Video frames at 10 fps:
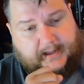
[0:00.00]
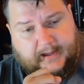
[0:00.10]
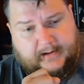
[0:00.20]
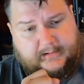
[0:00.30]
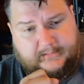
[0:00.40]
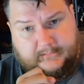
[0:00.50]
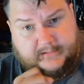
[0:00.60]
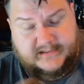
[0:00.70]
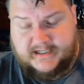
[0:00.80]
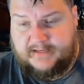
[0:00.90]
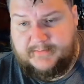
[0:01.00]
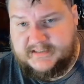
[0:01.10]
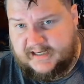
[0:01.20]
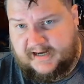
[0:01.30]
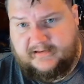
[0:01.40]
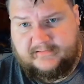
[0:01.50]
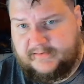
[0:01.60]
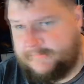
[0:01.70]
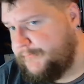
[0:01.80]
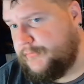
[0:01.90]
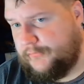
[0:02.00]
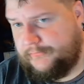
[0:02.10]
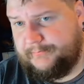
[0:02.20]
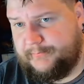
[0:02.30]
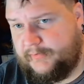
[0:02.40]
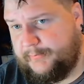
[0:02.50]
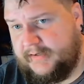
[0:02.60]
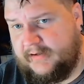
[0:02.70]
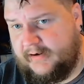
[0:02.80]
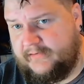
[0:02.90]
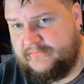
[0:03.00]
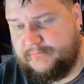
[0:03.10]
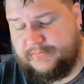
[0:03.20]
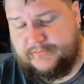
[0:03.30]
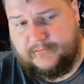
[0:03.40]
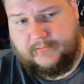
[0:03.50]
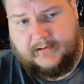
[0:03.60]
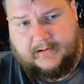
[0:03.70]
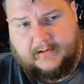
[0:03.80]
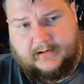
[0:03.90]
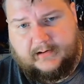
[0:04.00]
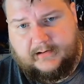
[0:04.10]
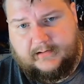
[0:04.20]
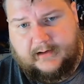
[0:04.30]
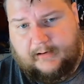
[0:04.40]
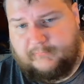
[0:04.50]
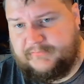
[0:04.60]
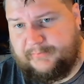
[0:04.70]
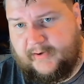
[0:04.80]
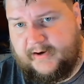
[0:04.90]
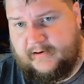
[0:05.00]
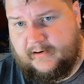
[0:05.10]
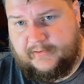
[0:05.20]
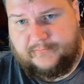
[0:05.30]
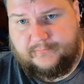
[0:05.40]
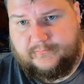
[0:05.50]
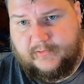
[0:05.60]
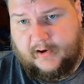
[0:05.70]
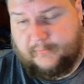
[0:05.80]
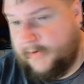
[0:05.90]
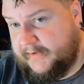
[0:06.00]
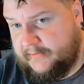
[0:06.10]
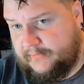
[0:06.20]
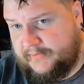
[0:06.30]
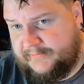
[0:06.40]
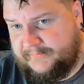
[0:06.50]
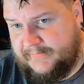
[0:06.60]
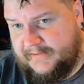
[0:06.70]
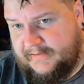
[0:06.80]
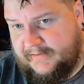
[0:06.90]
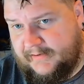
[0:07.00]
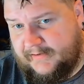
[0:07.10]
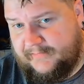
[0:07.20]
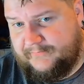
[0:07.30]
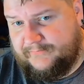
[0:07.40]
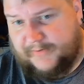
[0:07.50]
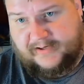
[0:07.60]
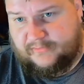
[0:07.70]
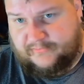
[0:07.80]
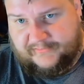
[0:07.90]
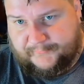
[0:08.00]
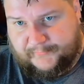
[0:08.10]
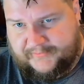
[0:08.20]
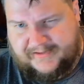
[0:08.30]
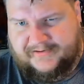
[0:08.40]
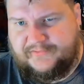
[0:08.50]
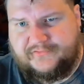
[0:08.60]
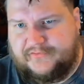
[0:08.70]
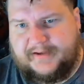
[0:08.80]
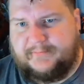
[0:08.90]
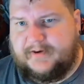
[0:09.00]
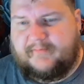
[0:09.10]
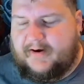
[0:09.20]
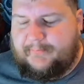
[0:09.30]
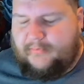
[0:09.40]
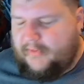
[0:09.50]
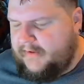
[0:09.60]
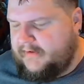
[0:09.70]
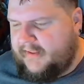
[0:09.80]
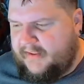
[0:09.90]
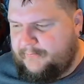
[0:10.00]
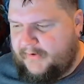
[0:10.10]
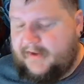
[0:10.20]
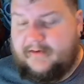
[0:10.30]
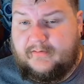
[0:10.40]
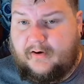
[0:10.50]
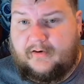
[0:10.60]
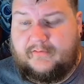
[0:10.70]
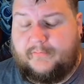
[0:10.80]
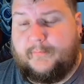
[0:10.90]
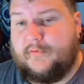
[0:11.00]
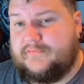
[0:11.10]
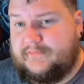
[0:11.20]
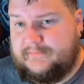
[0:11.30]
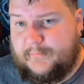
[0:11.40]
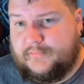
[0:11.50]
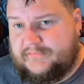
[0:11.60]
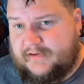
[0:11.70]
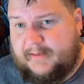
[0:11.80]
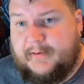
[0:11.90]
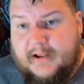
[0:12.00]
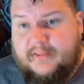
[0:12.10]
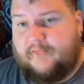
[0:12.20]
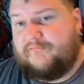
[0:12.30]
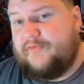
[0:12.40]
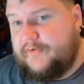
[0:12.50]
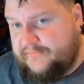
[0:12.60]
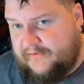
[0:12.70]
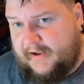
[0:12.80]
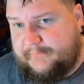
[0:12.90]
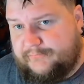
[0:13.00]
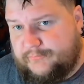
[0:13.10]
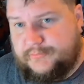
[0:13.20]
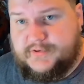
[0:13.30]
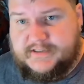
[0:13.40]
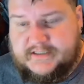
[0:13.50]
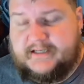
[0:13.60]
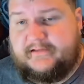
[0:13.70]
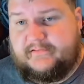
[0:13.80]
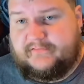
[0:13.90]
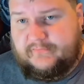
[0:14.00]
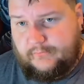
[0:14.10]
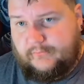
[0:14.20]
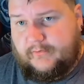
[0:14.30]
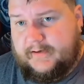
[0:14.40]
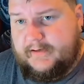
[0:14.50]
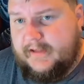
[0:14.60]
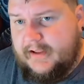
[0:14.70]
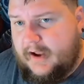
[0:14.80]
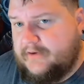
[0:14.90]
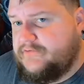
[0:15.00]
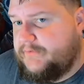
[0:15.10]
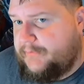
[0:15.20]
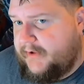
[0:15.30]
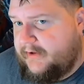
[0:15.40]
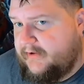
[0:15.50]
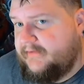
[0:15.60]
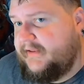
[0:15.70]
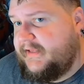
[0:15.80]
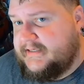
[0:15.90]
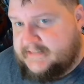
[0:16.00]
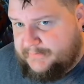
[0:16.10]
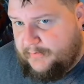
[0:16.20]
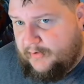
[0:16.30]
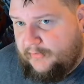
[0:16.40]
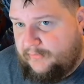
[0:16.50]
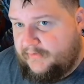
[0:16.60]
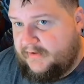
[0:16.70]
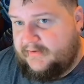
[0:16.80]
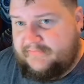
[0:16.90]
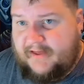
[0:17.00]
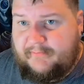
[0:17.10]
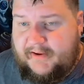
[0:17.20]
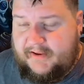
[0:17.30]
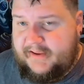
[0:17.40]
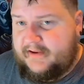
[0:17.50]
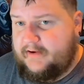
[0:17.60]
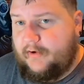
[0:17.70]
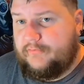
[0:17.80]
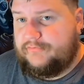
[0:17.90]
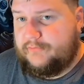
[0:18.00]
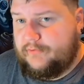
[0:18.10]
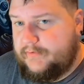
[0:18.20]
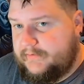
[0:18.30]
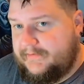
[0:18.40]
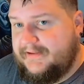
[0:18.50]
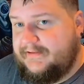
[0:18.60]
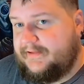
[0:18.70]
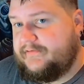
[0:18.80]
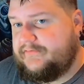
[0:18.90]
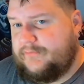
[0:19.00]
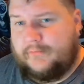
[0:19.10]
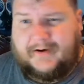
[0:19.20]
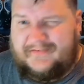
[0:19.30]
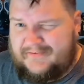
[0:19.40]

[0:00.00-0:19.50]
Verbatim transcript: And this game is kind of difficult, to be honest with you. Uh, I was playing it on uh, regular, uh, regular difficulty. Yeah, usually whenever I play a campaign, the hard, most most of the time, the first time through, just to get the story, I usually play on easy mode. Uh, that way I can go through it and get the story.